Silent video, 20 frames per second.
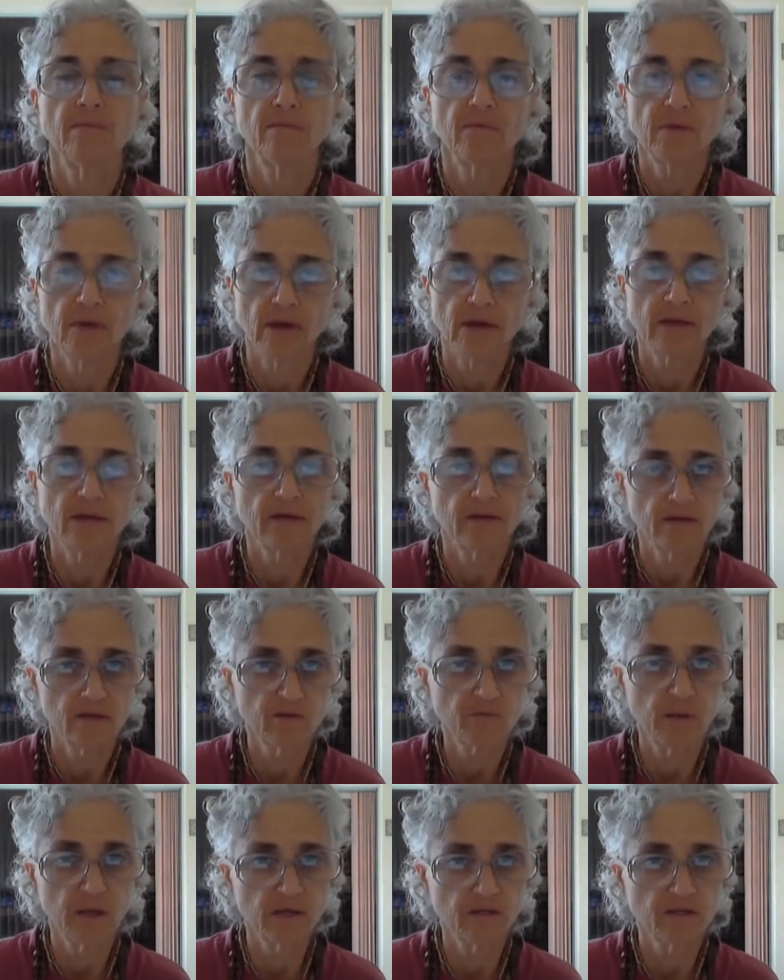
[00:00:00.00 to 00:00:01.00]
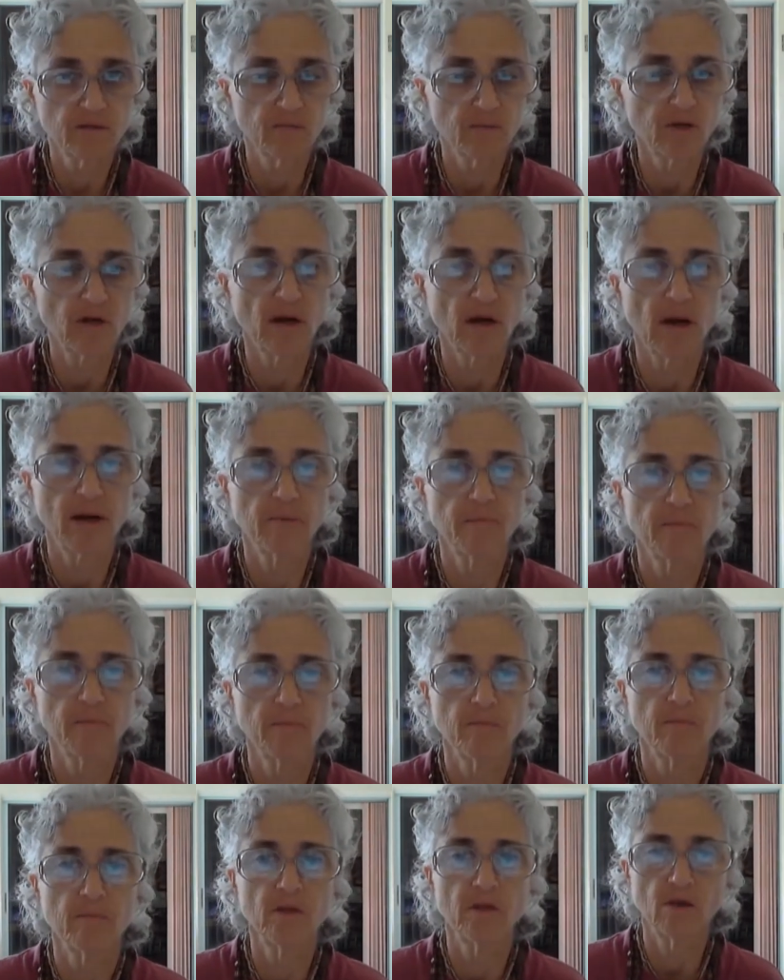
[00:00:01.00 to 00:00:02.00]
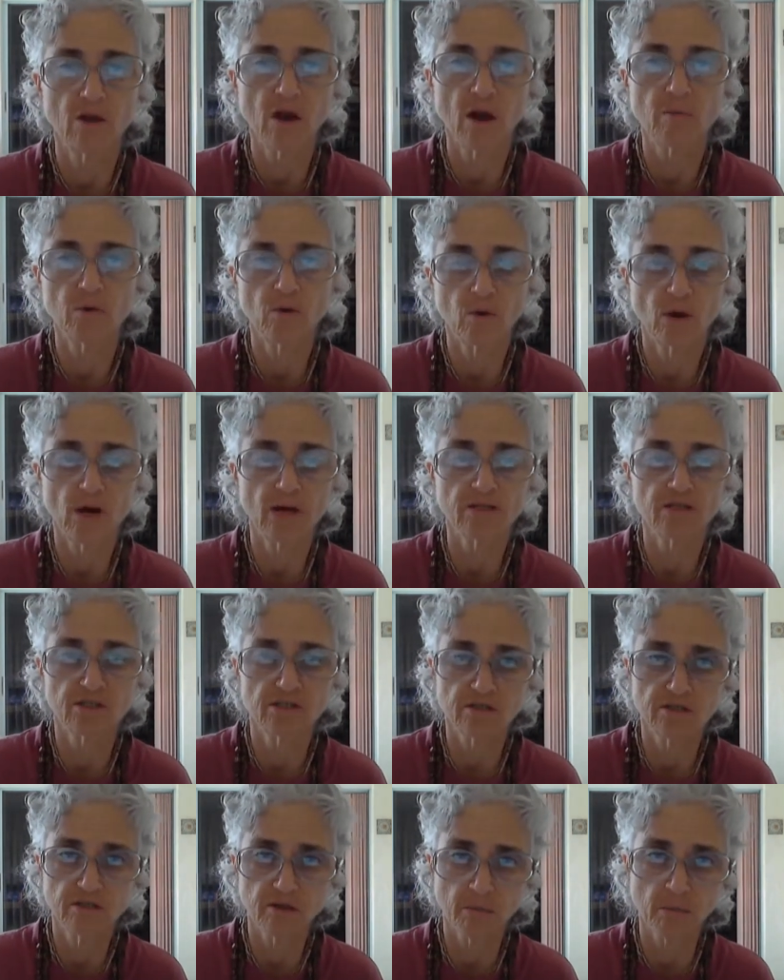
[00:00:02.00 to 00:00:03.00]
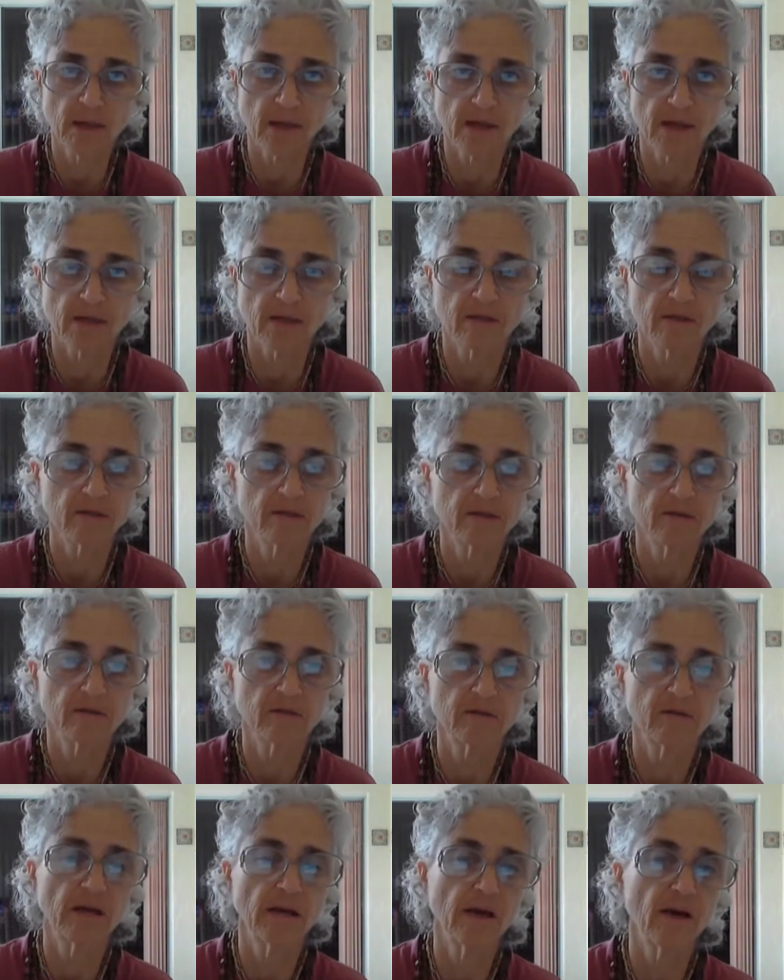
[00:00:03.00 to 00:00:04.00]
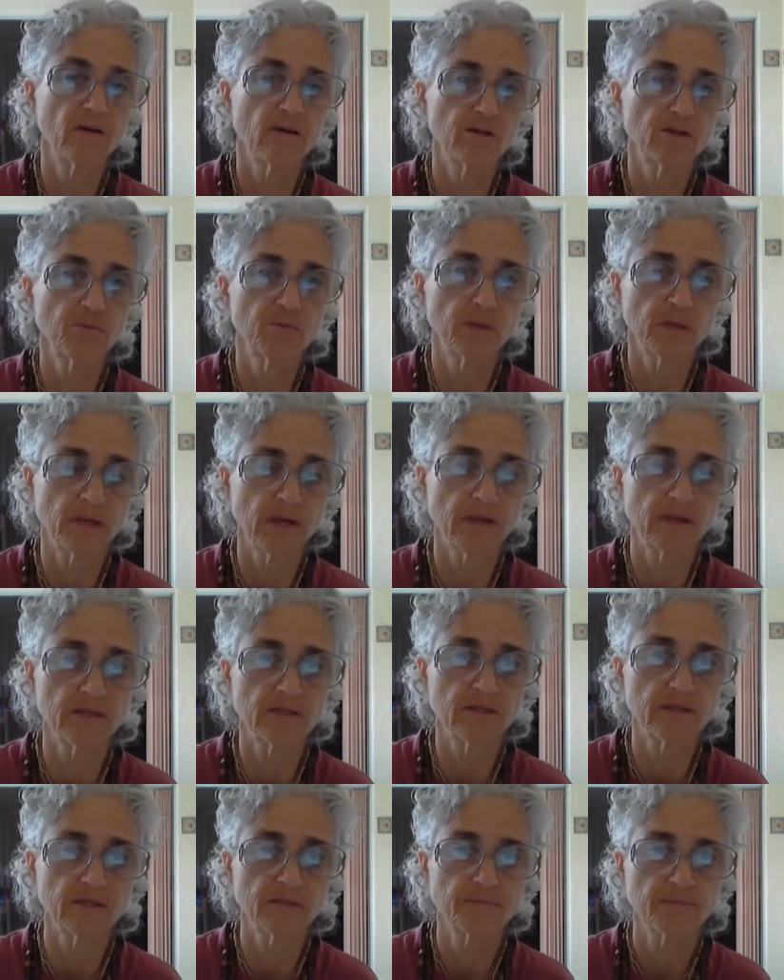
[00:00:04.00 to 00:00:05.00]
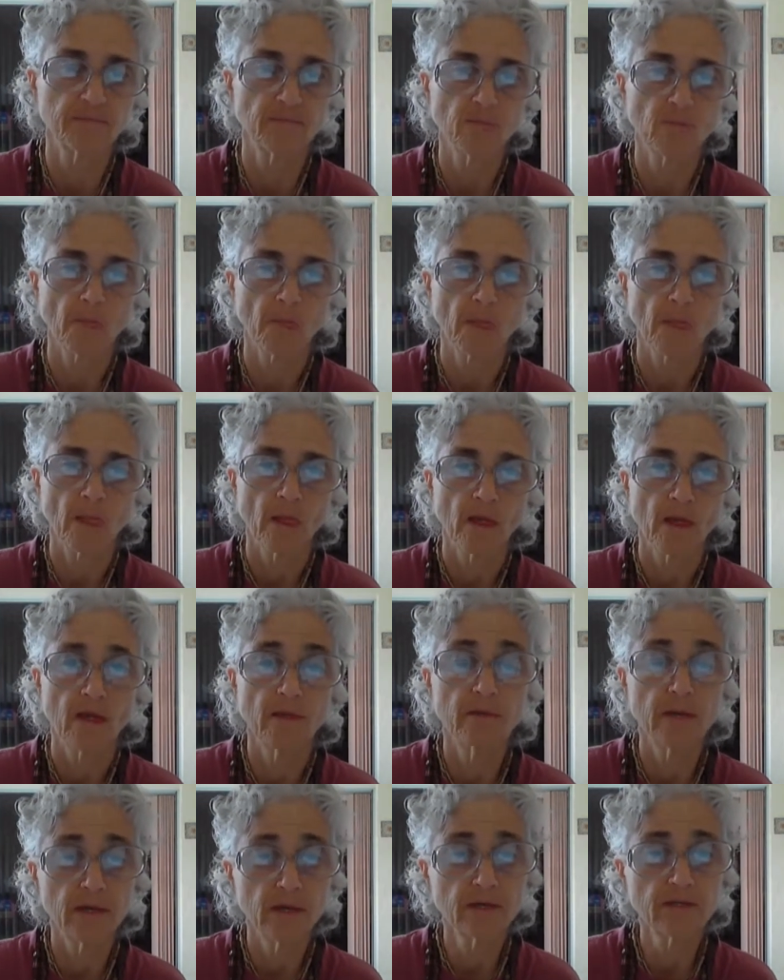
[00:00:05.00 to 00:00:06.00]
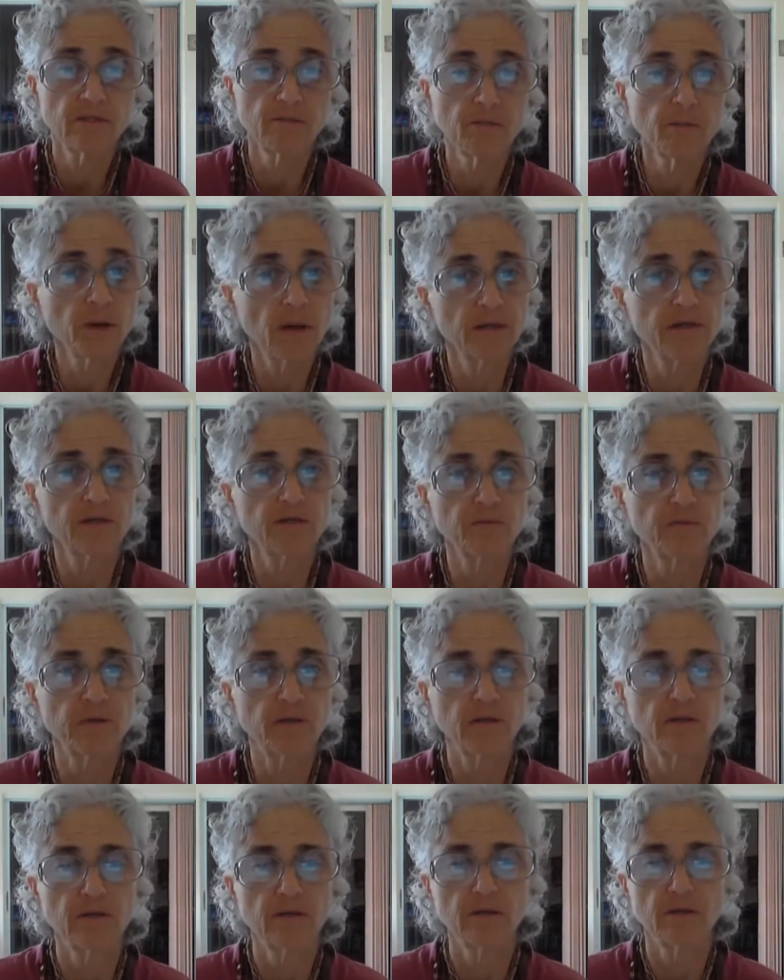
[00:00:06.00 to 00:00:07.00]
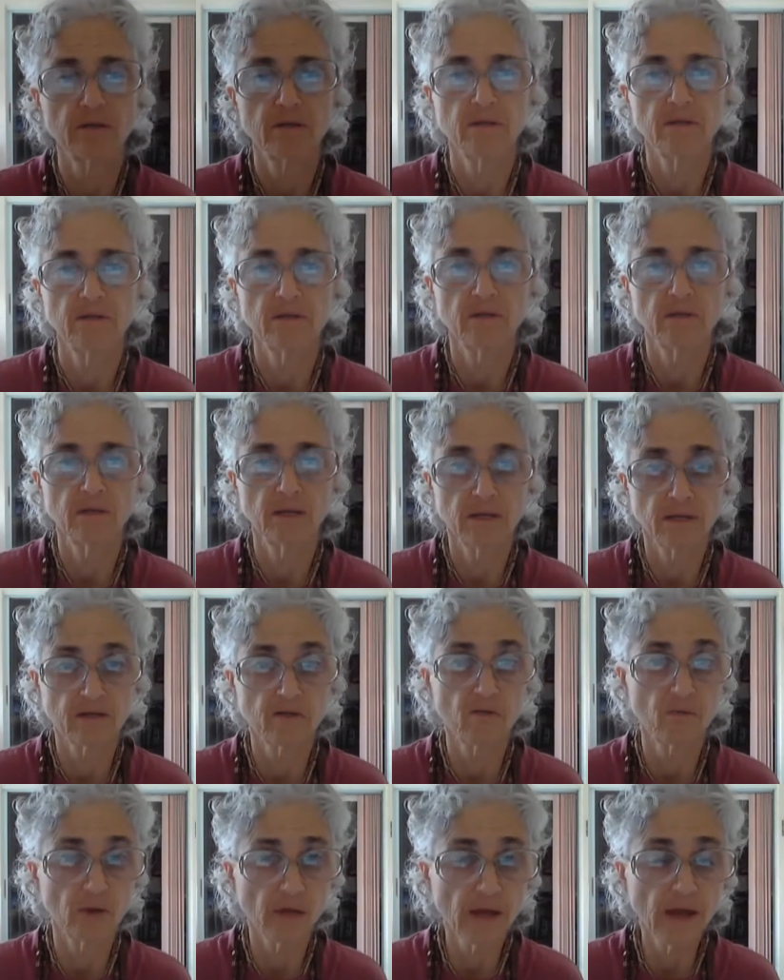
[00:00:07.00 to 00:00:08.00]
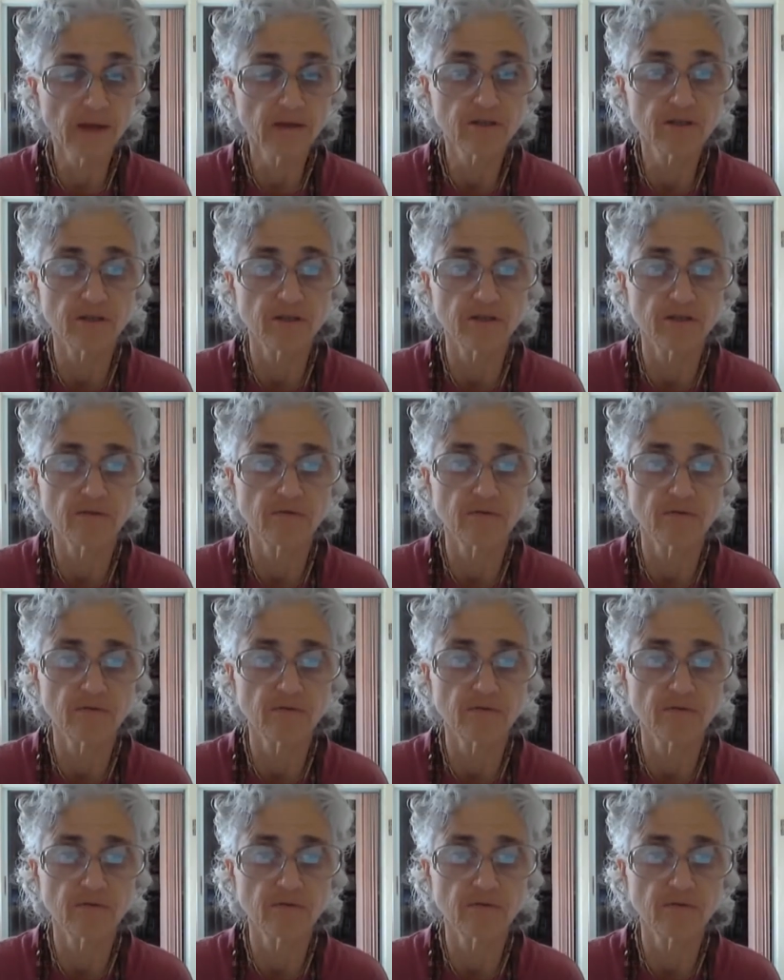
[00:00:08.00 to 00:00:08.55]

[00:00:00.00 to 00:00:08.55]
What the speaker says: they get to spend some time in Yamaraj's domain, the hellish planets, and they get some punishment. They get the reactions